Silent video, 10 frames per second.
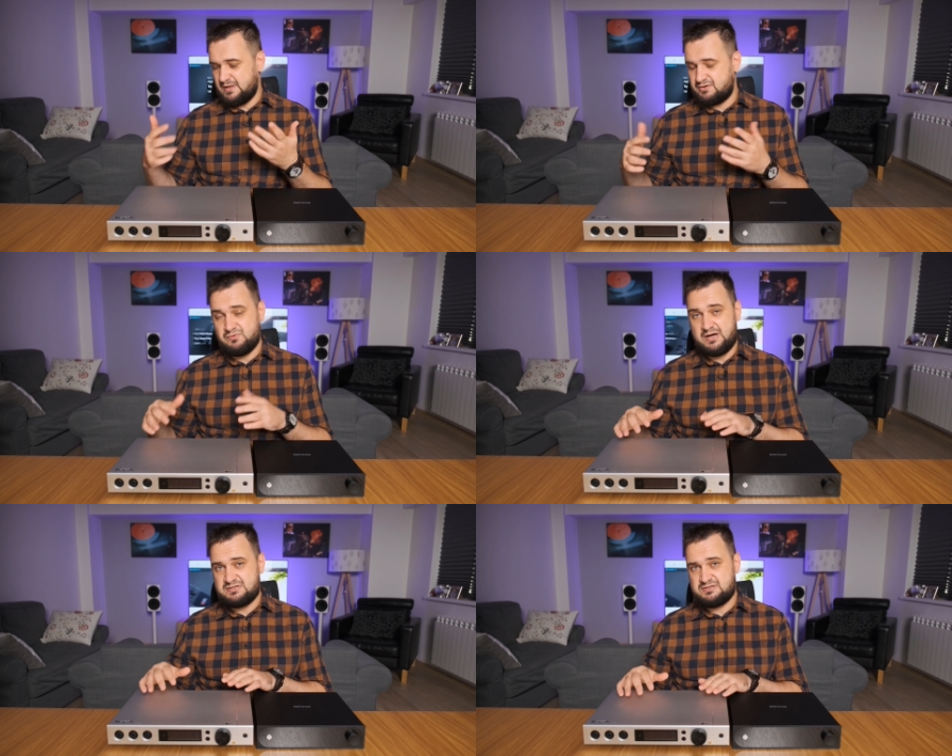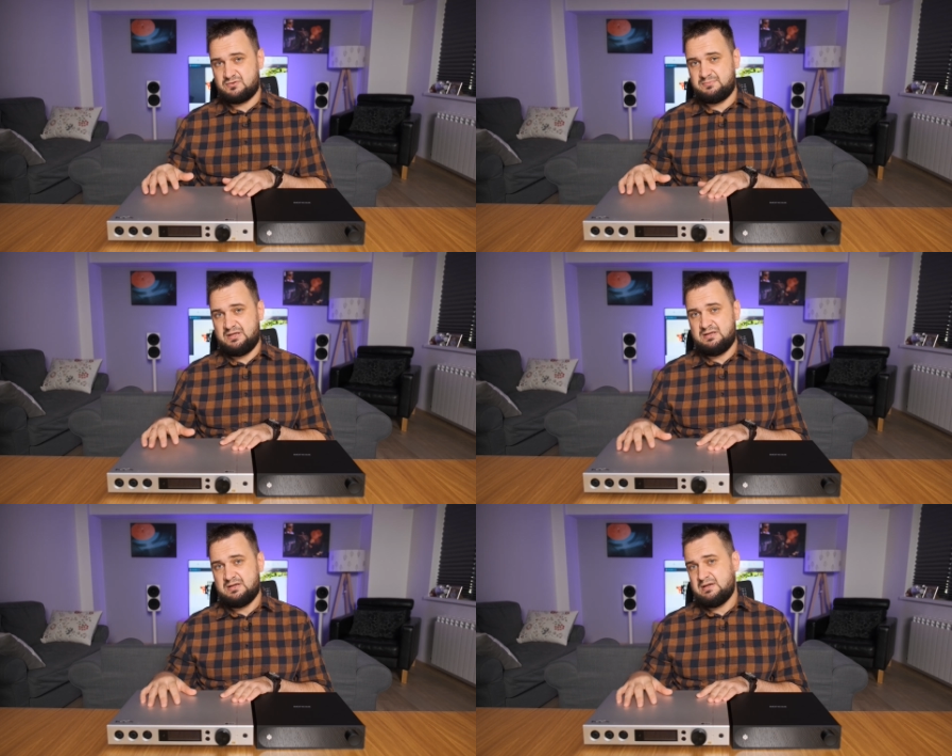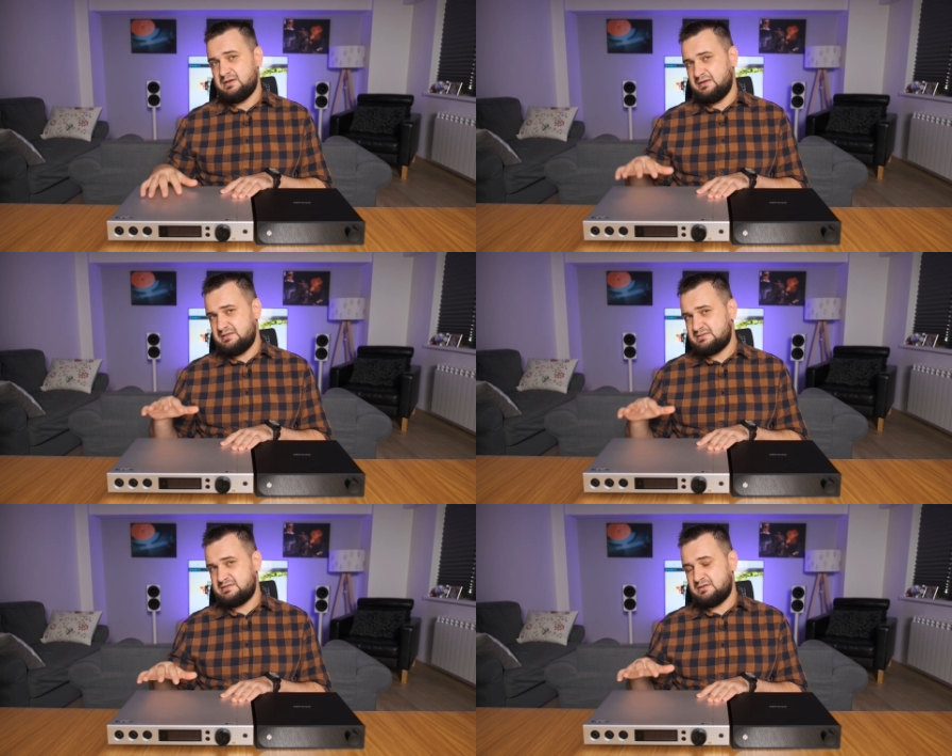crashes on me.
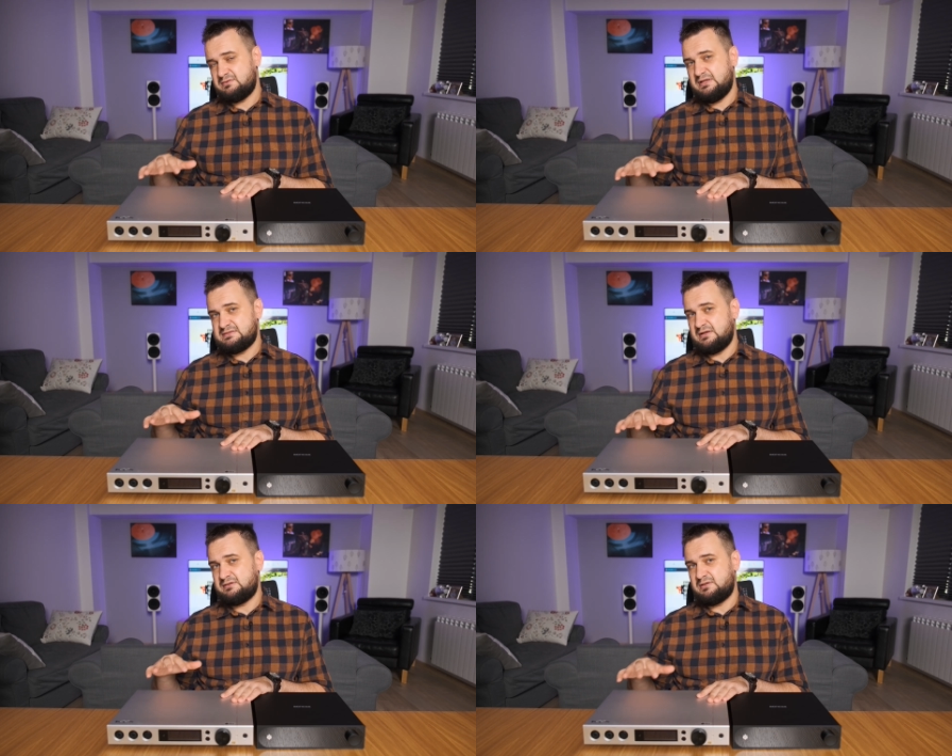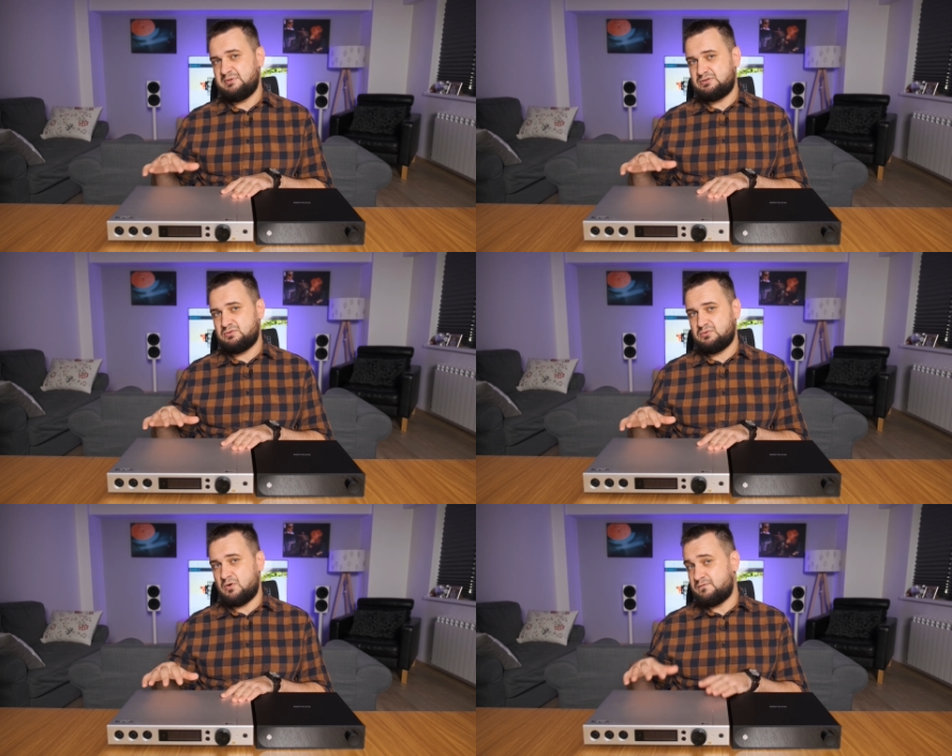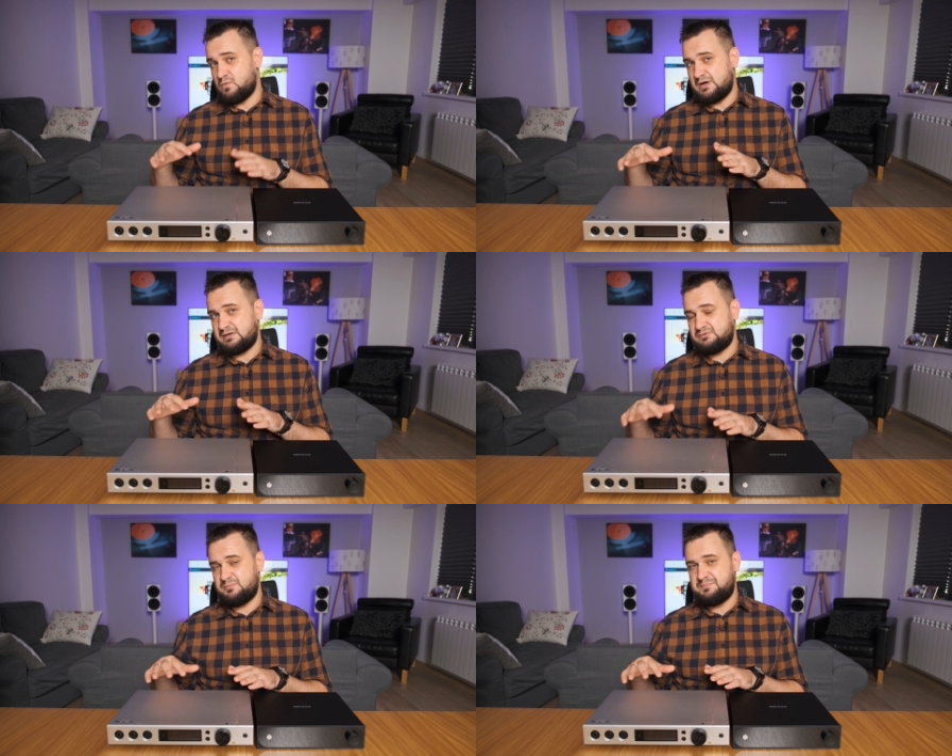It still needs a little bit of
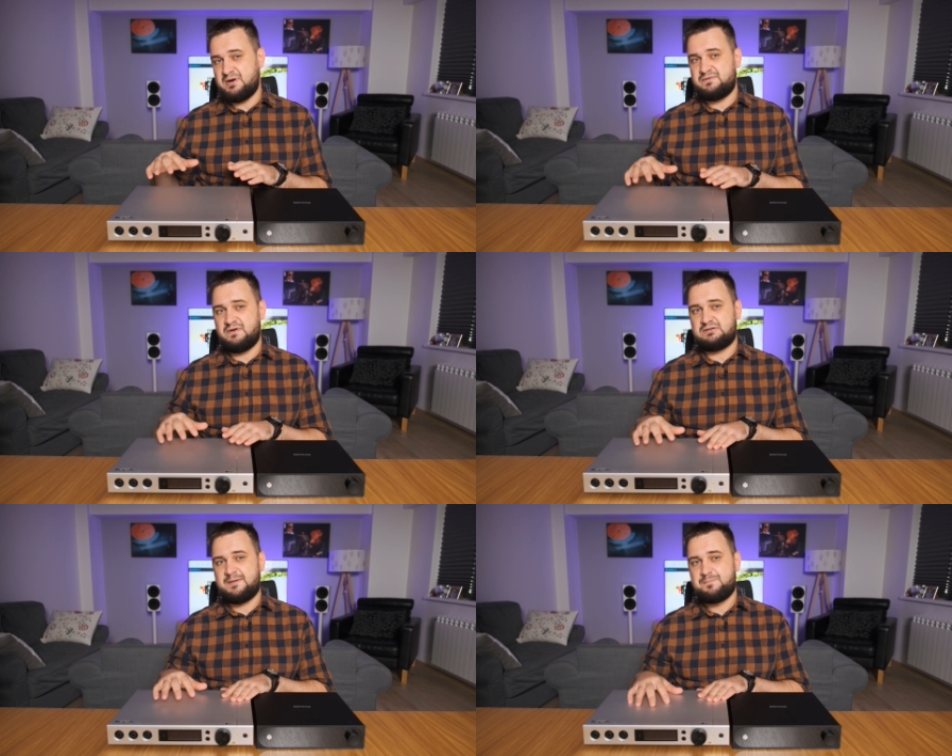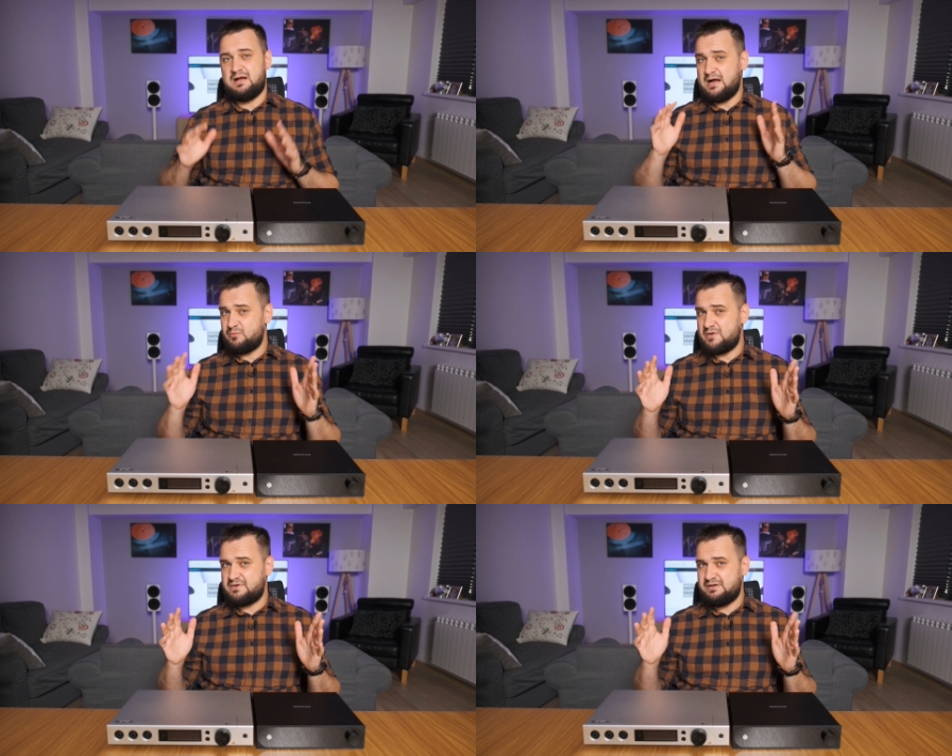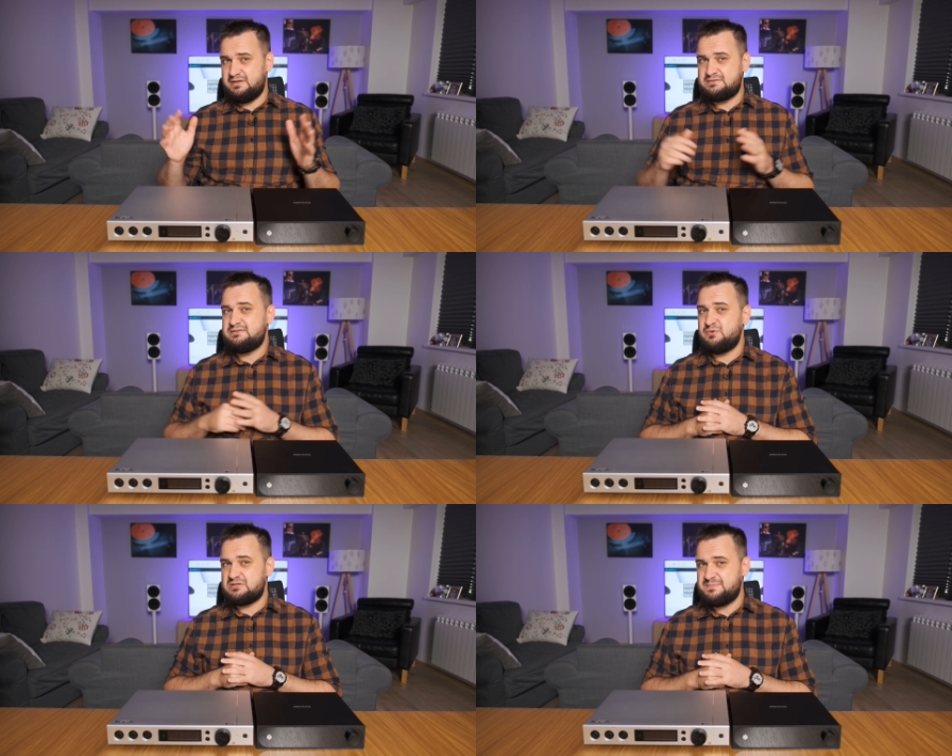work to be perfect. However, its
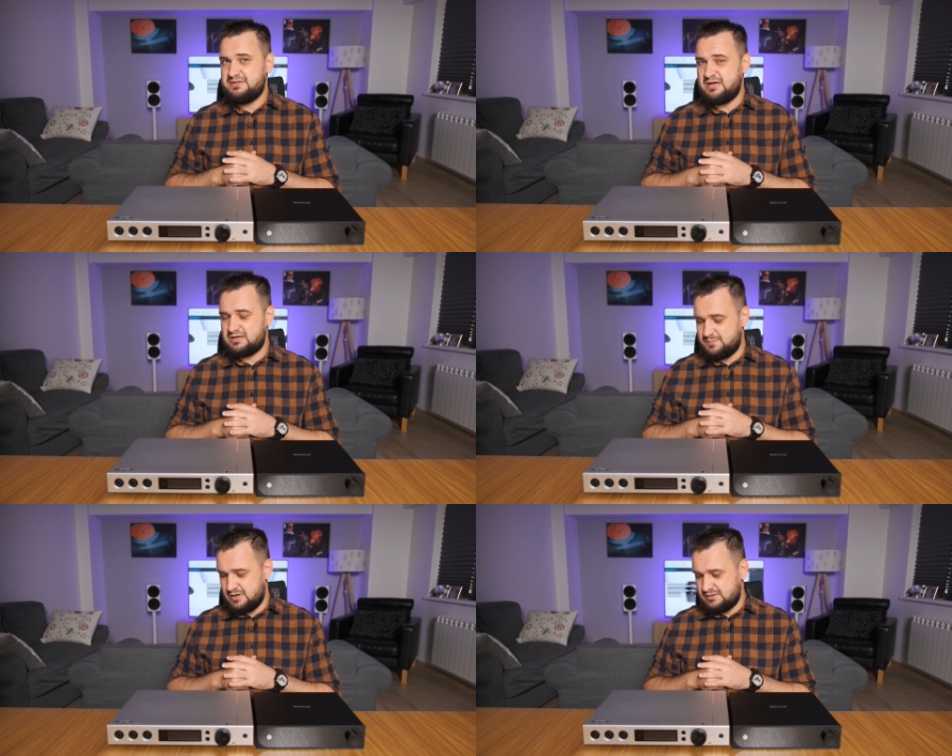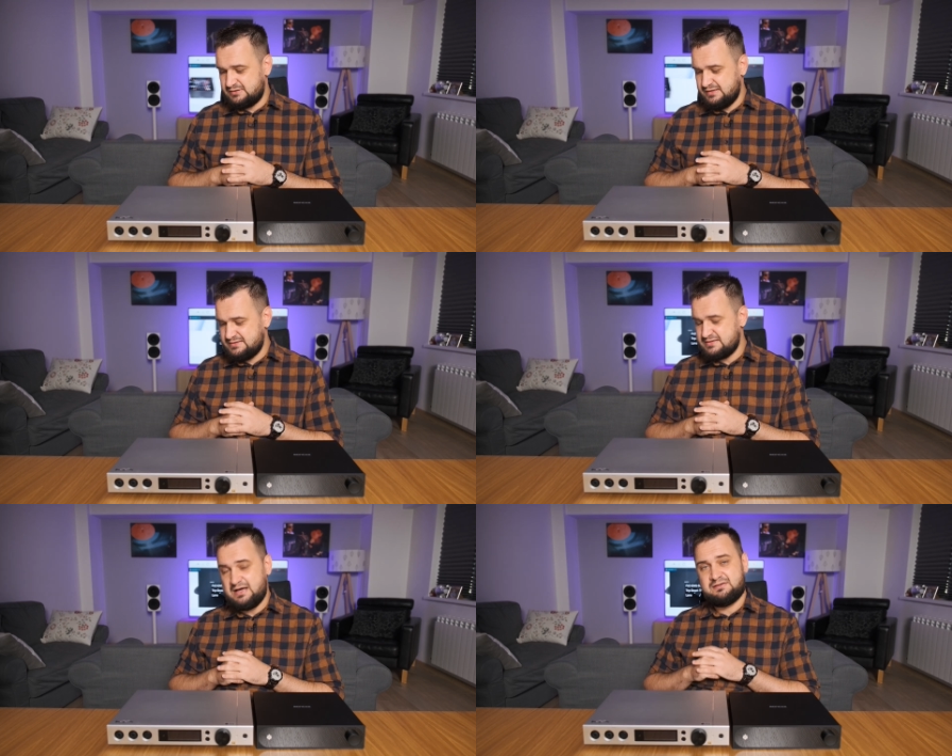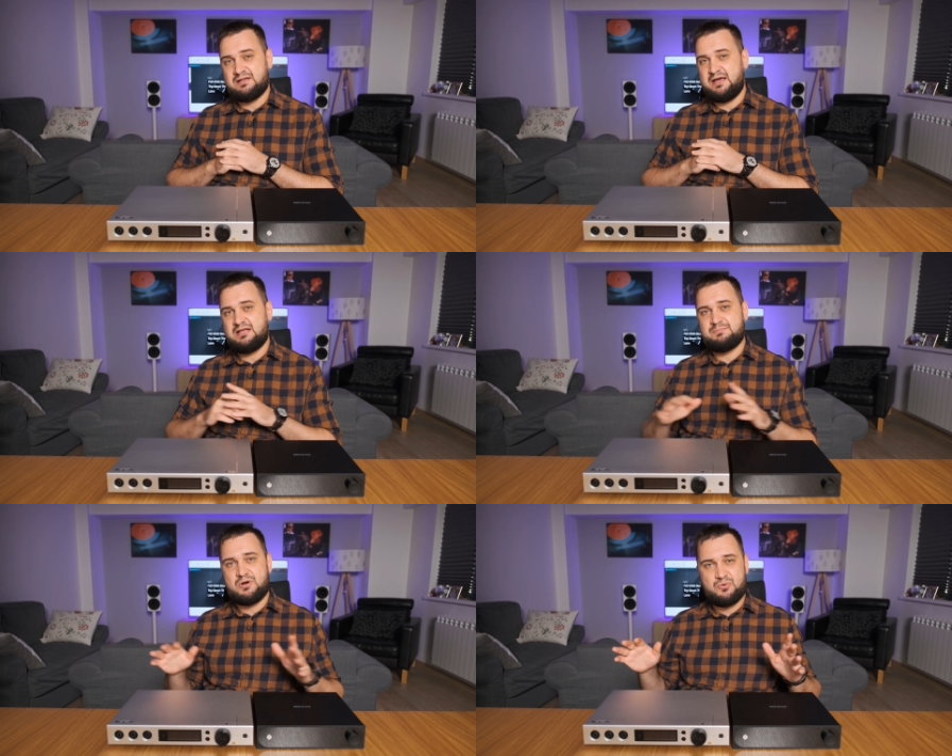USB DAC part is
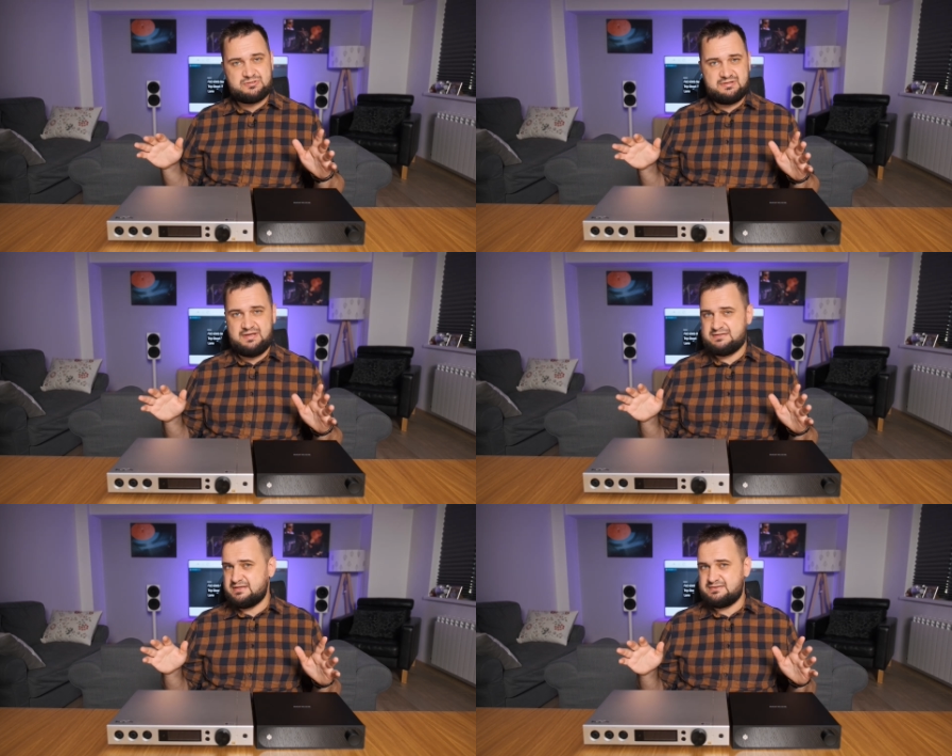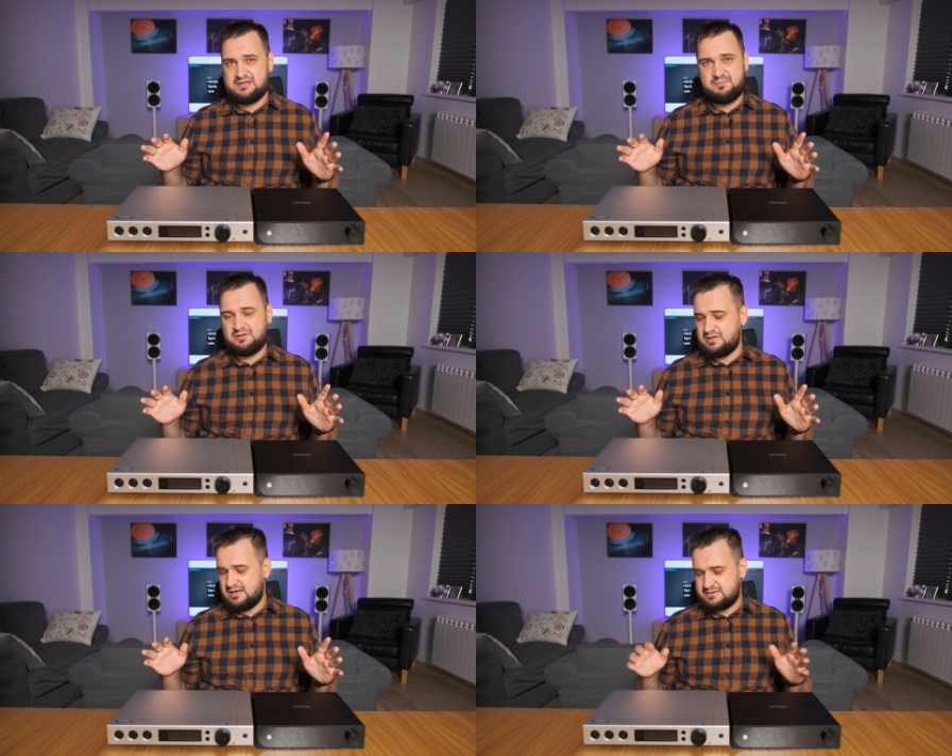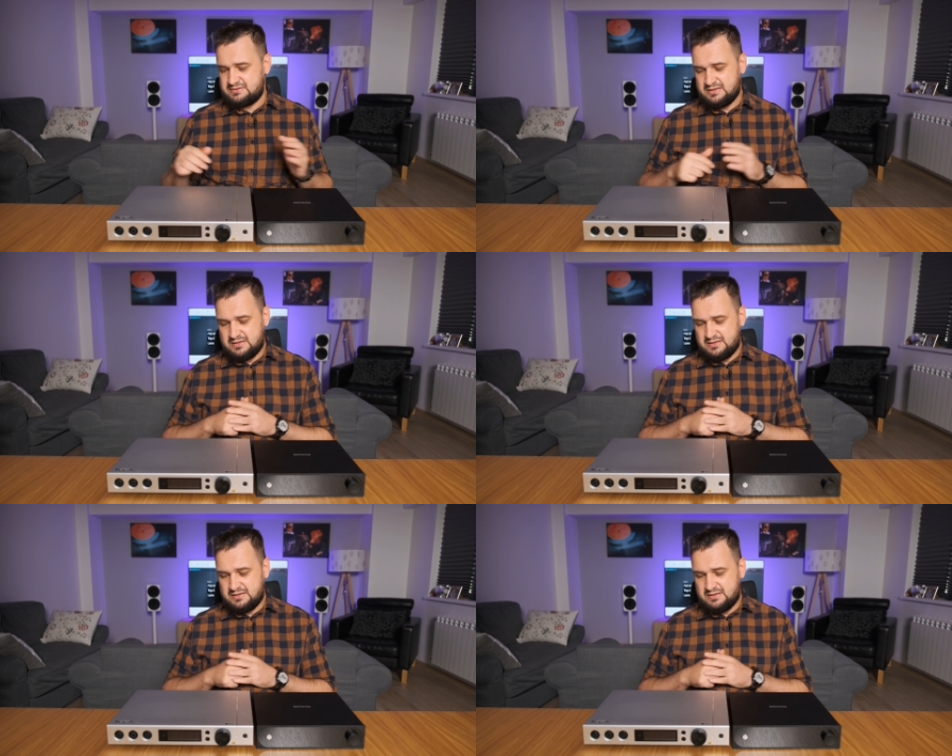unlike most ESS Sabre DACs,